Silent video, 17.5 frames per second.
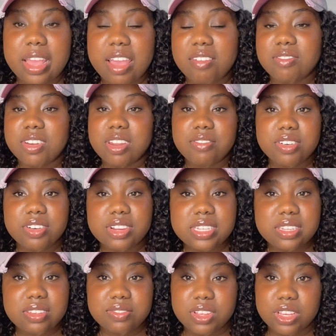I've never
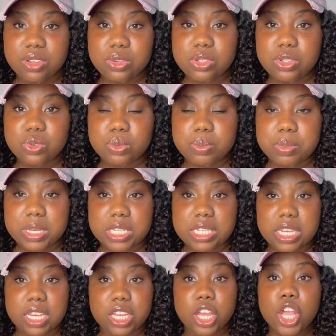received a YouTube
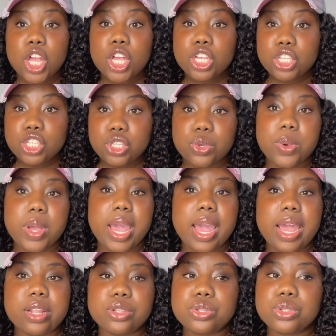paycheck, so I
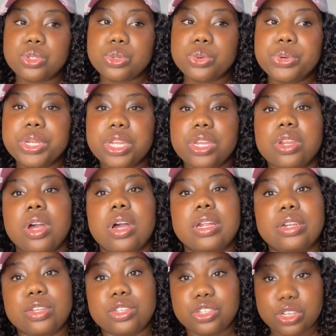had to zone in
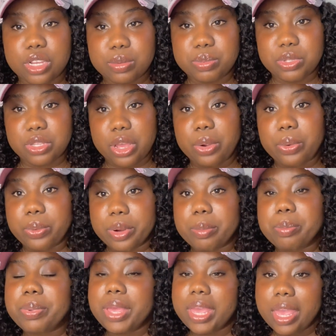on the jobs that were
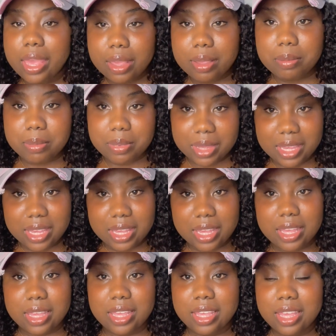paying me.
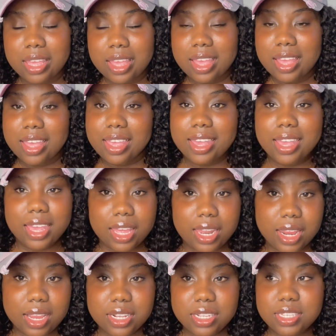You get
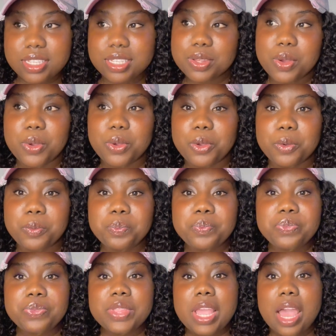it? So
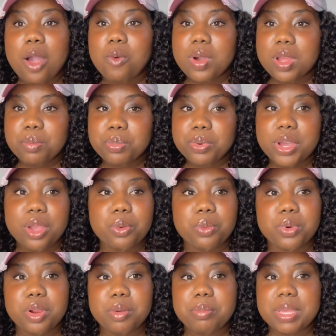at one point
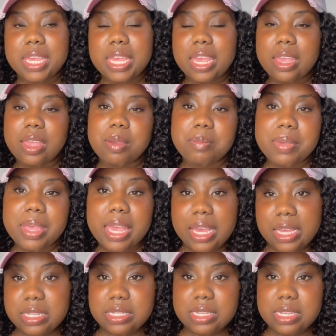work became
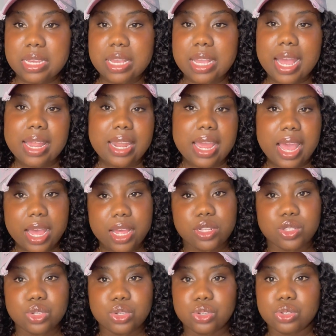hectic, and I
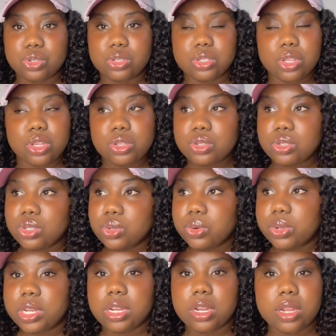had to just
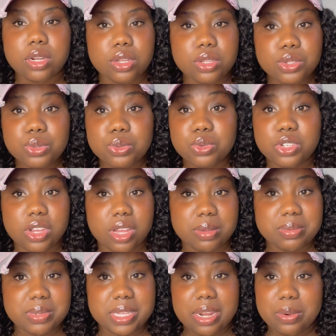zone in on the 2
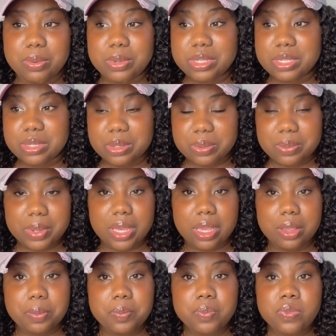jobs that I was
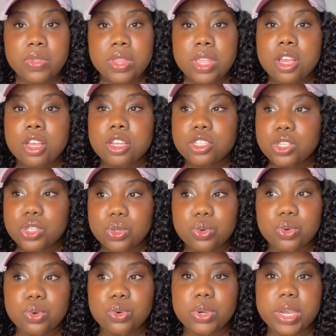doing
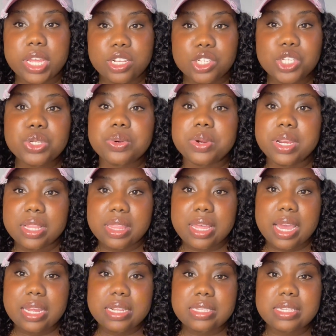to ensure
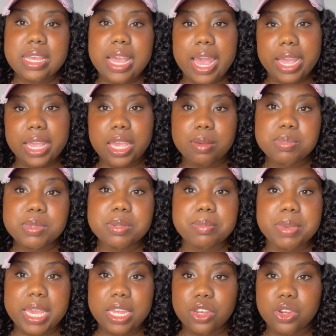that I kept
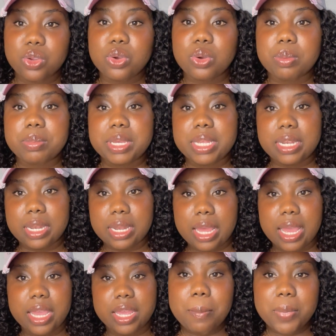my income in
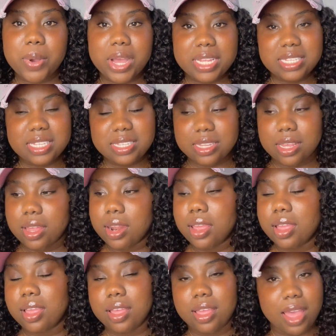line. But as I said,
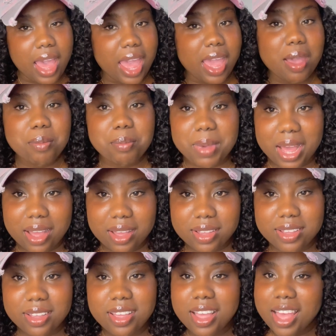I am
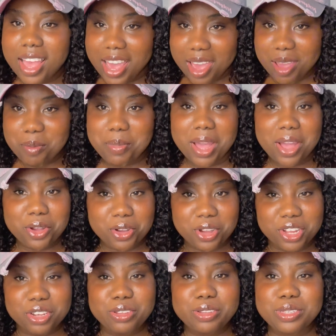back
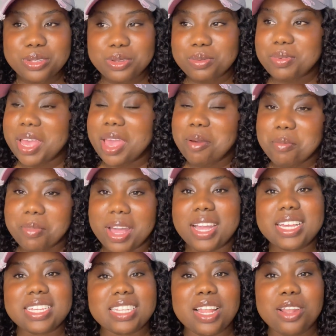on YouTube. I am back
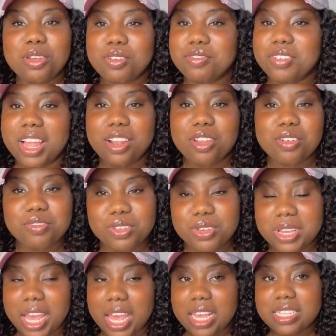because I love you
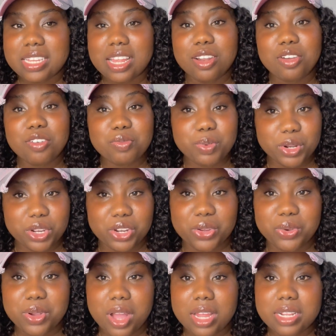guys. I love putting
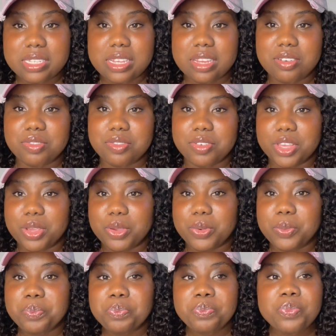out content for
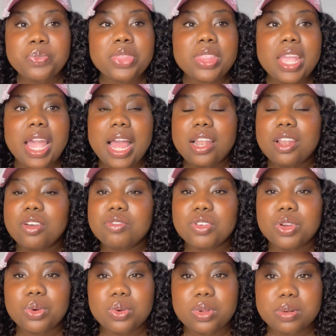you. I love
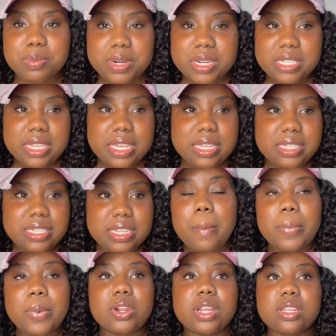the whole process.
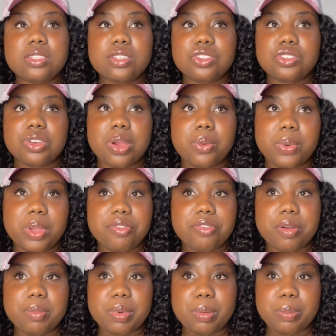But not to stray away
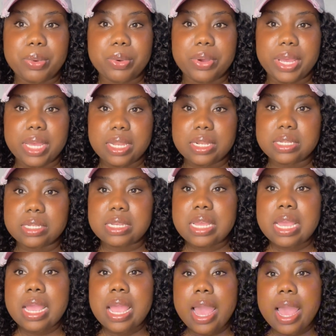from the point,
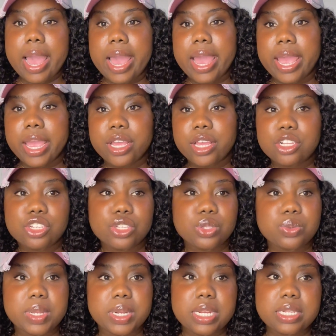I
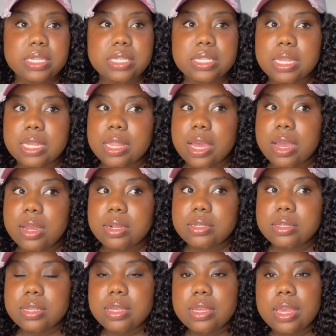just wanted to say
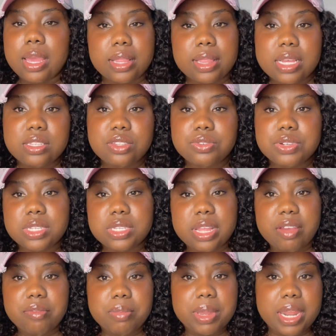that, yeah, that's the reason
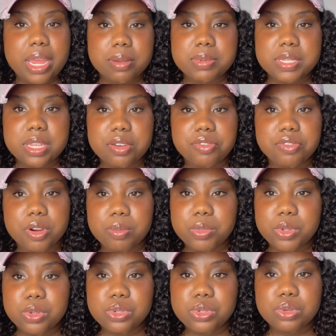I've been absent from
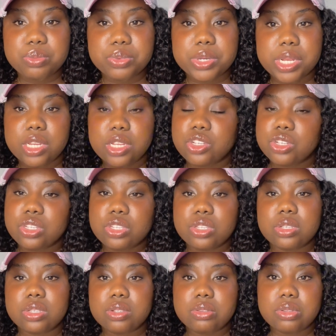YouTube, really, just
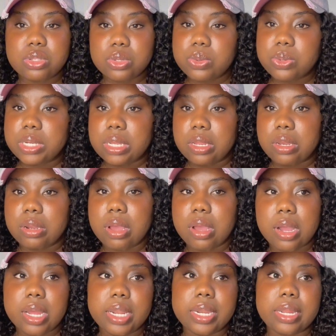to zone in
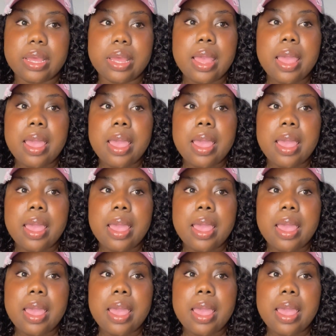on